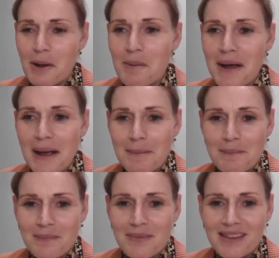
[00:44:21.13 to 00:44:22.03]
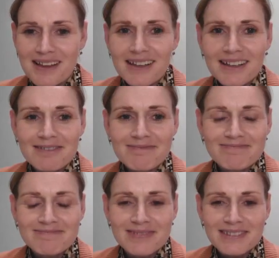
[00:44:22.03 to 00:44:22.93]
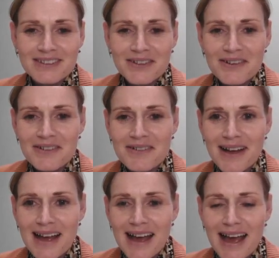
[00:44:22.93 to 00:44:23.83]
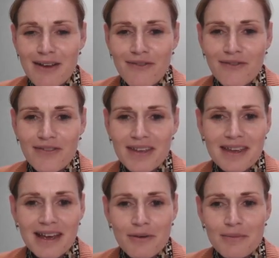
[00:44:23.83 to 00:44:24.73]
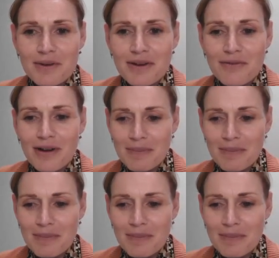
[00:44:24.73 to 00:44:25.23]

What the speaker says: Okay, so I think I will be